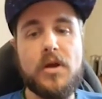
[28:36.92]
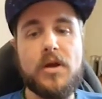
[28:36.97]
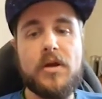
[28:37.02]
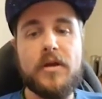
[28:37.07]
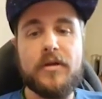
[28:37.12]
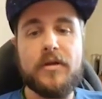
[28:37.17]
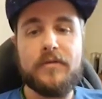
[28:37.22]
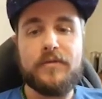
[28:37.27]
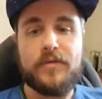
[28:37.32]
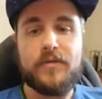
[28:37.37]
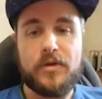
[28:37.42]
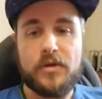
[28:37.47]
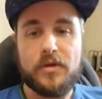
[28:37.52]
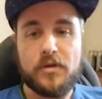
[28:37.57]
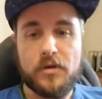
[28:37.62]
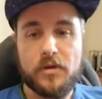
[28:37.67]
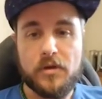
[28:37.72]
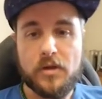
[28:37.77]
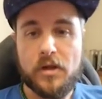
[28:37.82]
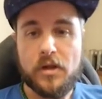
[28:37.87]

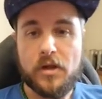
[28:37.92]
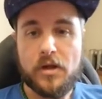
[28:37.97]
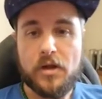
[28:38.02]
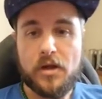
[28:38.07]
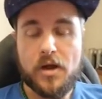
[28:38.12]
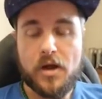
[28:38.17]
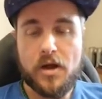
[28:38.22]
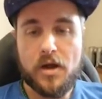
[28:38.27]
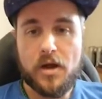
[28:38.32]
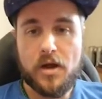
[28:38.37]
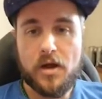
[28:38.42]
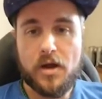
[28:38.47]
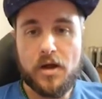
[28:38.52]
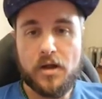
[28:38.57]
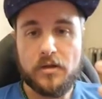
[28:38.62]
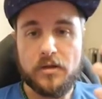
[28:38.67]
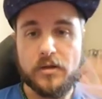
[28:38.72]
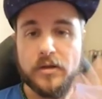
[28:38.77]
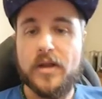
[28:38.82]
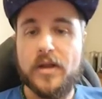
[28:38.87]
feel a
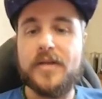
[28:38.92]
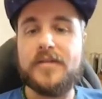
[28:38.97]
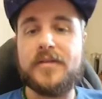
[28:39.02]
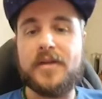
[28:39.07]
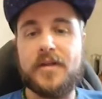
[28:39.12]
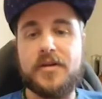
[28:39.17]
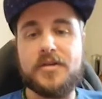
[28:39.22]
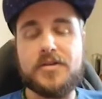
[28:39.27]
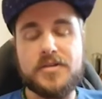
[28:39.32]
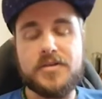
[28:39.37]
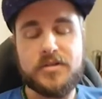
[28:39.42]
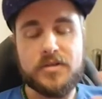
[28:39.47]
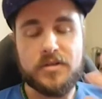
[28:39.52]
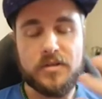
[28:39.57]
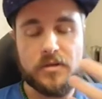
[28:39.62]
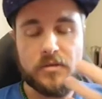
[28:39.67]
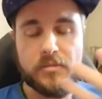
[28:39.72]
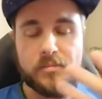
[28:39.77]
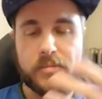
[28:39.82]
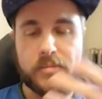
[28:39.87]
little less anxious, a
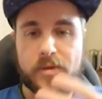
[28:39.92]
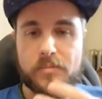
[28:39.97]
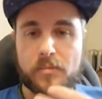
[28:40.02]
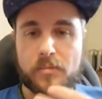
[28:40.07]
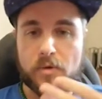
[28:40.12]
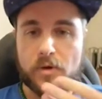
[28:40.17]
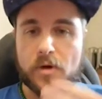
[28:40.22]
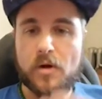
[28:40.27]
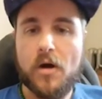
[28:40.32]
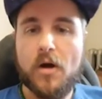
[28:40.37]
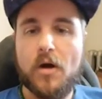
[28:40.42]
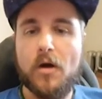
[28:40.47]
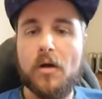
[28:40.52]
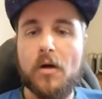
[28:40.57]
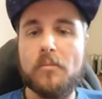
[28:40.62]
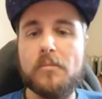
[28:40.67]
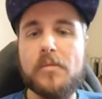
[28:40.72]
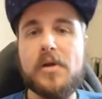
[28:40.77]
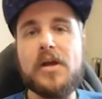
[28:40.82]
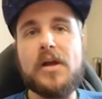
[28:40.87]
little bit more
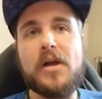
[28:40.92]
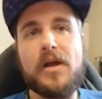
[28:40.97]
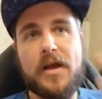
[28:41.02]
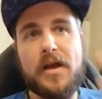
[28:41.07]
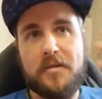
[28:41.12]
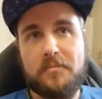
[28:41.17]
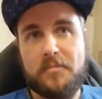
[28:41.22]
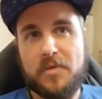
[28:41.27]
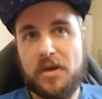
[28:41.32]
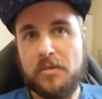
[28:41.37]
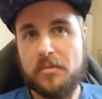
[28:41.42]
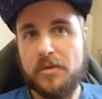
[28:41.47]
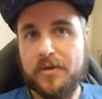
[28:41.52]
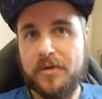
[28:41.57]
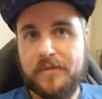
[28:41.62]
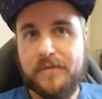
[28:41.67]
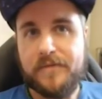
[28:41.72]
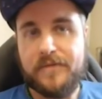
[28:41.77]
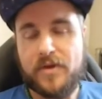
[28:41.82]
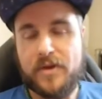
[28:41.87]
calm, and be able to
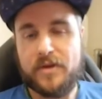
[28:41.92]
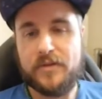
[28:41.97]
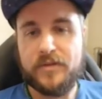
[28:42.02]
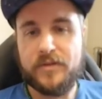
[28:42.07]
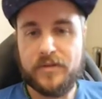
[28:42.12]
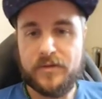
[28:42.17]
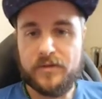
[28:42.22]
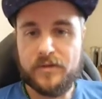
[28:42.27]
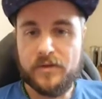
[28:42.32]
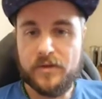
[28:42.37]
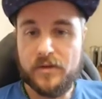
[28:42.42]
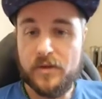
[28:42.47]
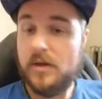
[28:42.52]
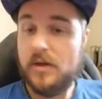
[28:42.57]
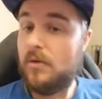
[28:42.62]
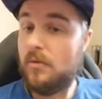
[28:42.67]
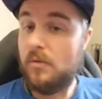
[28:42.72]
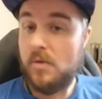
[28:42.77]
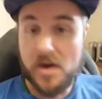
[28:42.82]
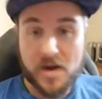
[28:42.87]
face
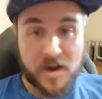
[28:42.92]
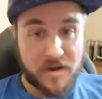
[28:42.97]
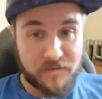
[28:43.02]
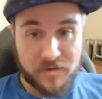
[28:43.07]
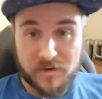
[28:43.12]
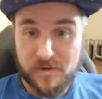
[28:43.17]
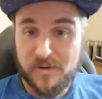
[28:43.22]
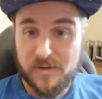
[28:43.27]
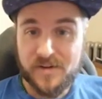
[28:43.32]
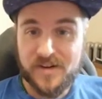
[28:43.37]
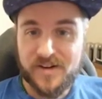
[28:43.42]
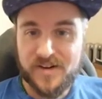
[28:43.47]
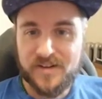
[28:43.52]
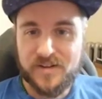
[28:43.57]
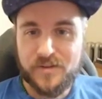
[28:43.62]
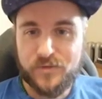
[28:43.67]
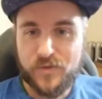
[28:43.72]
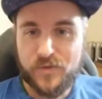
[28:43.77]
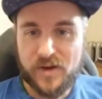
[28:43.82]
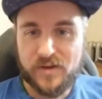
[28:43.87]
whatever is
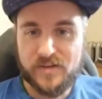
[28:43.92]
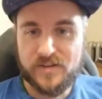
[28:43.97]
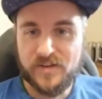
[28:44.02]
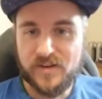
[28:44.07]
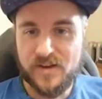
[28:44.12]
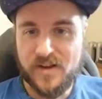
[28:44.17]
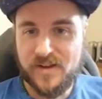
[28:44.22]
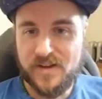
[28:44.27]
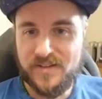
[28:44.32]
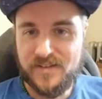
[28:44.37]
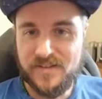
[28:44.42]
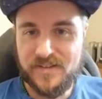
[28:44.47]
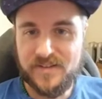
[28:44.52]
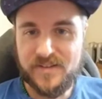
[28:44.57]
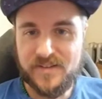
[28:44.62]
facing us